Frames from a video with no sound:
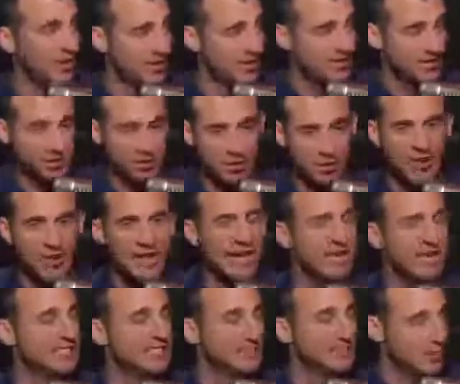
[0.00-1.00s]
when he needs to.
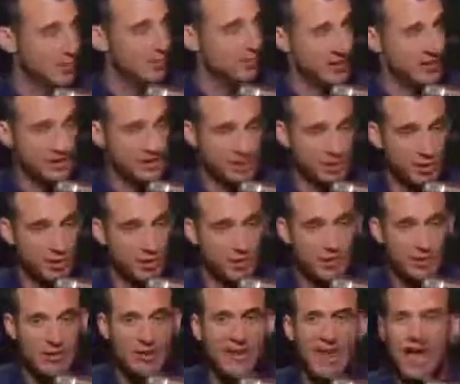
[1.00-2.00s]
He's improved as a
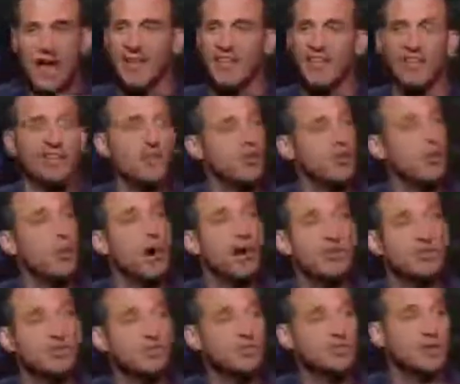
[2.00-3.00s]
shooter. And then you
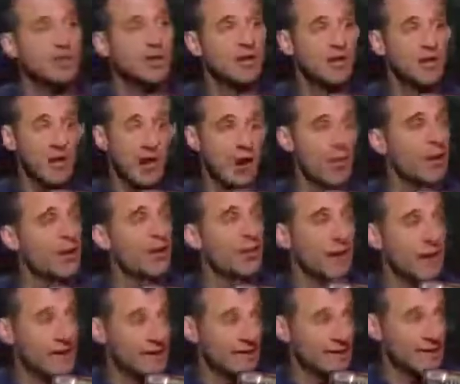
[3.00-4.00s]
watch
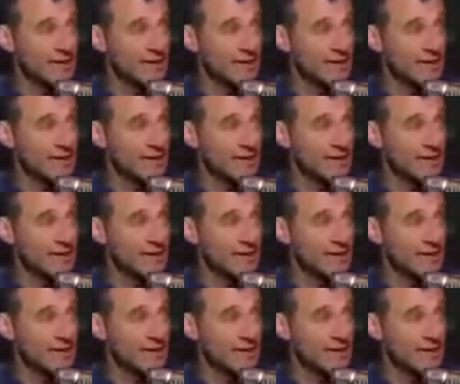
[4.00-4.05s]
Carmelo